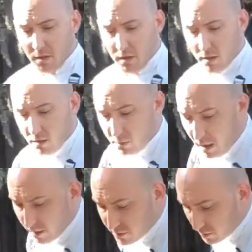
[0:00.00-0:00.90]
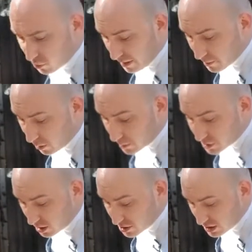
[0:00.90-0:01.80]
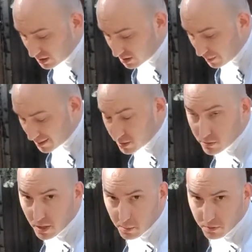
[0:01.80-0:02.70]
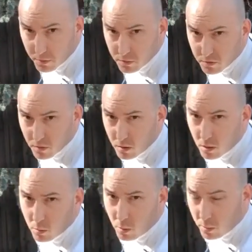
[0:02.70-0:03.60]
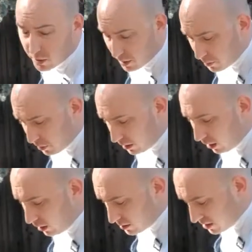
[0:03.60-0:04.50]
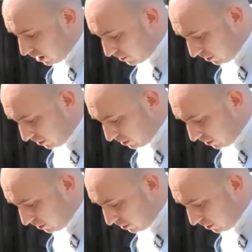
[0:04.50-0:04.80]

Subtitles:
is we have some grated Parmesan cheese, about 2 tablespoons, are what we're gonna put on top